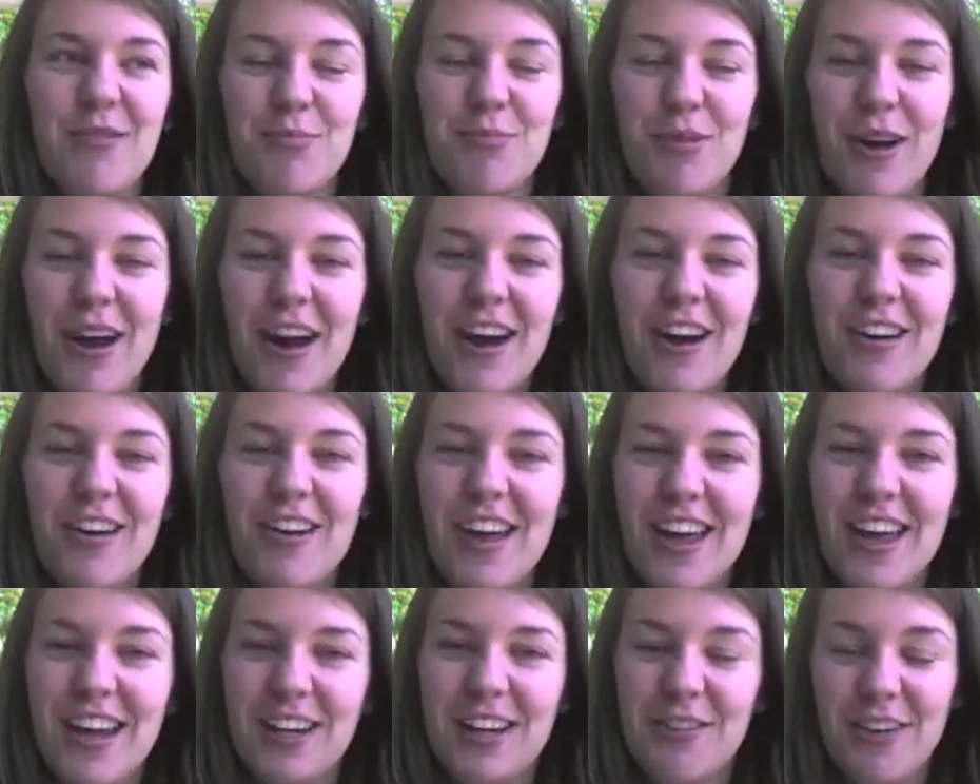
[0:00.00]
prayer
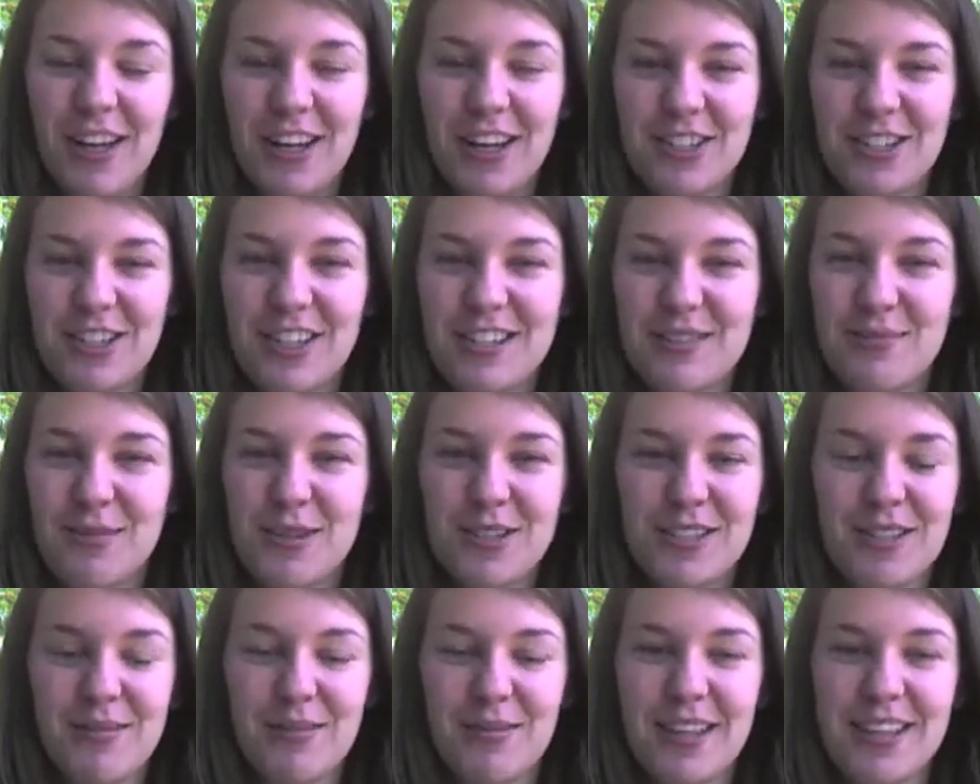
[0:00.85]
and evangelism
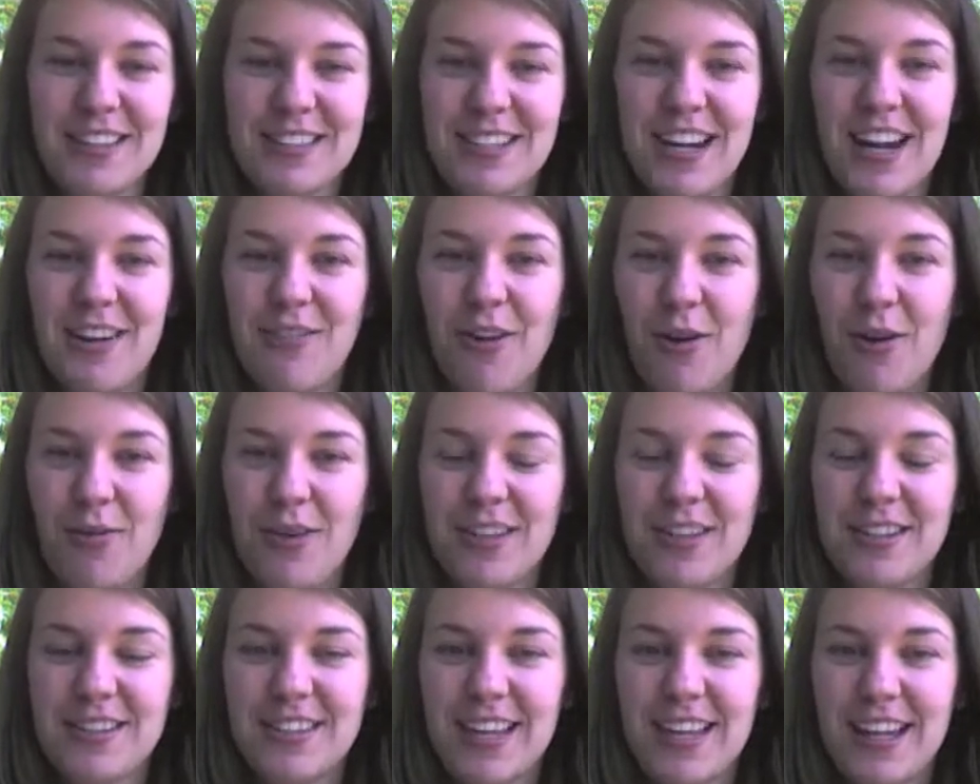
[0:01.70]
are some things that I've
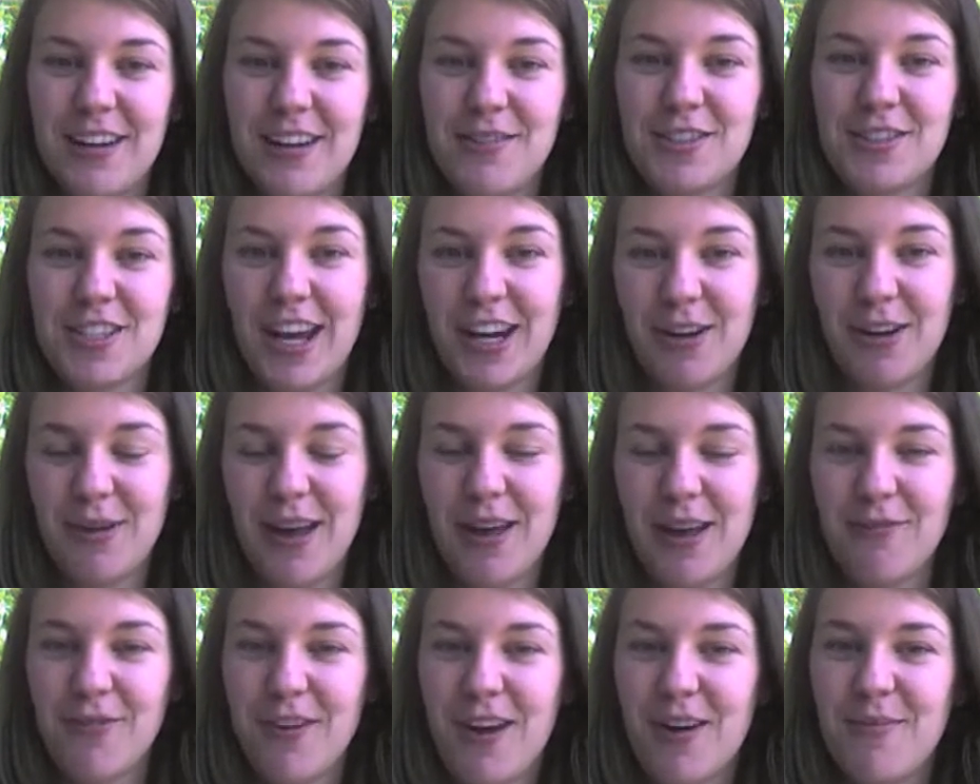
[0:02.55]
always kind of shied
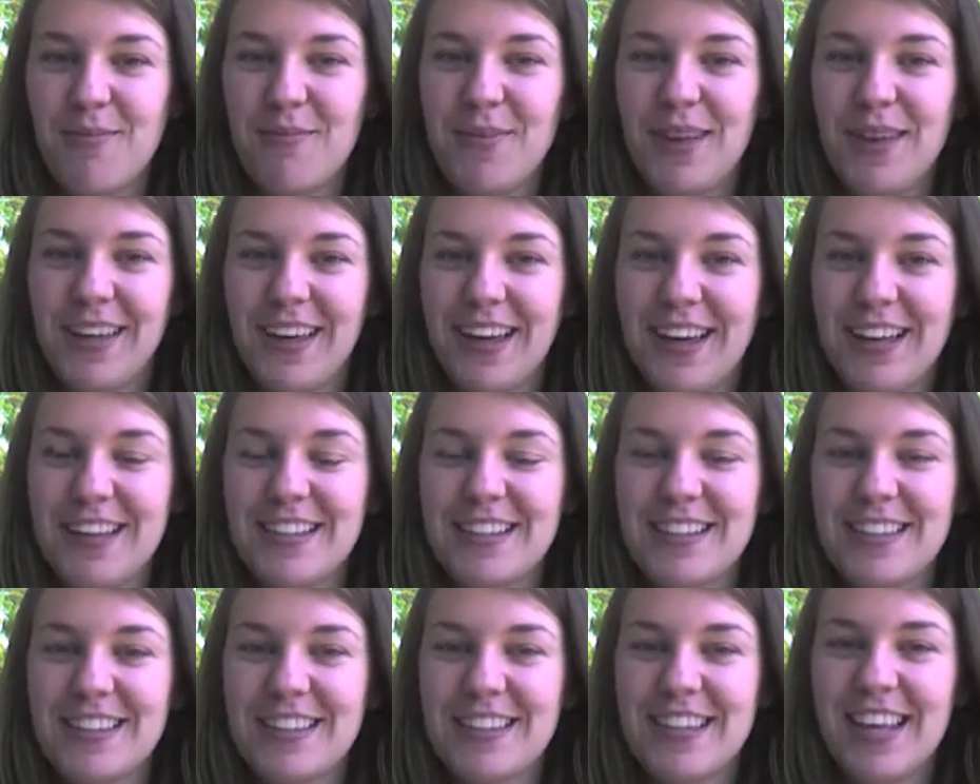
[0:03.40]
away from
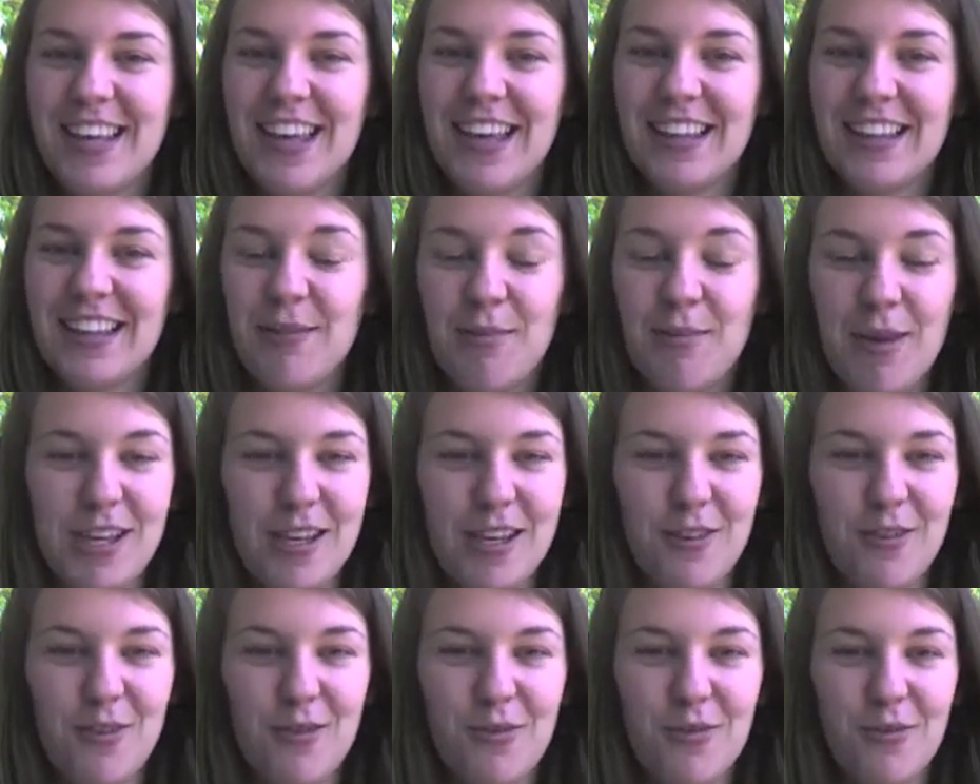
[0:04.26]
because they
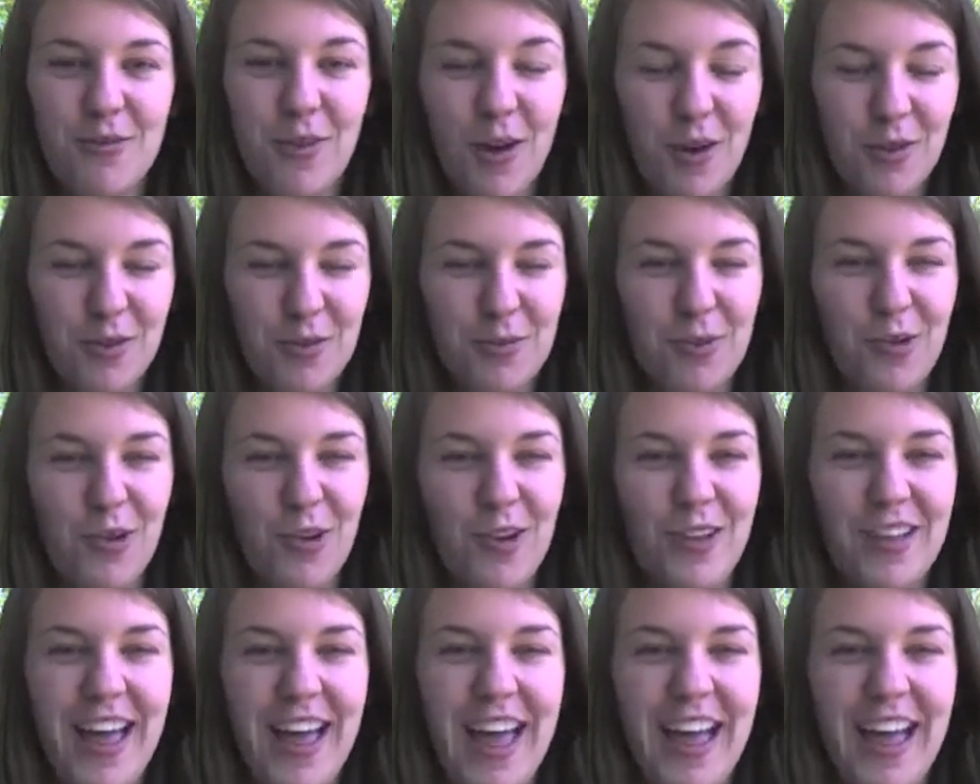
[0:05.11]
make you vulnerable.